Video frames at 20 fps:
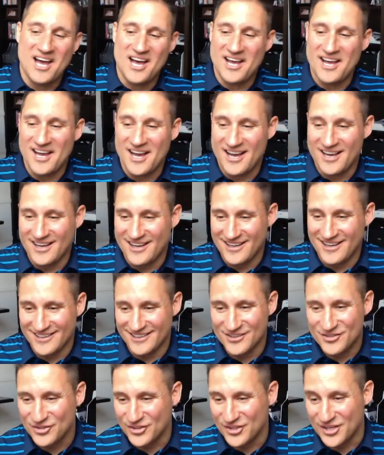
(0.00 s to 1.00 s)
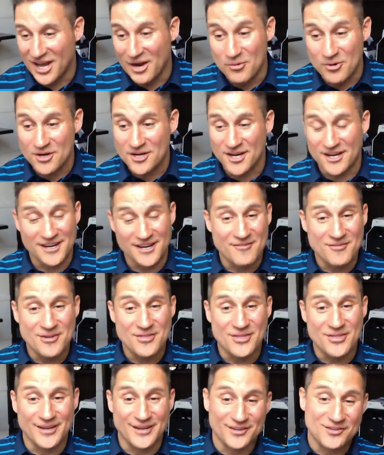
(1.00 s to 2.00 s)
Uh, listen, I work on
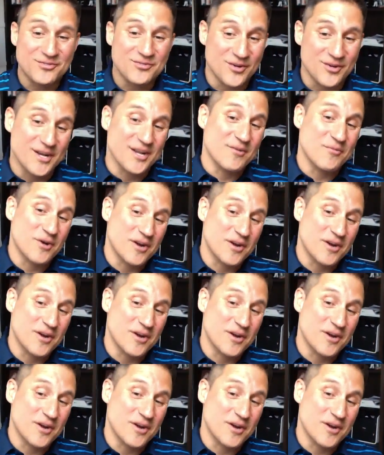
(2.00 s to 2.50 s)
everything. It's funny.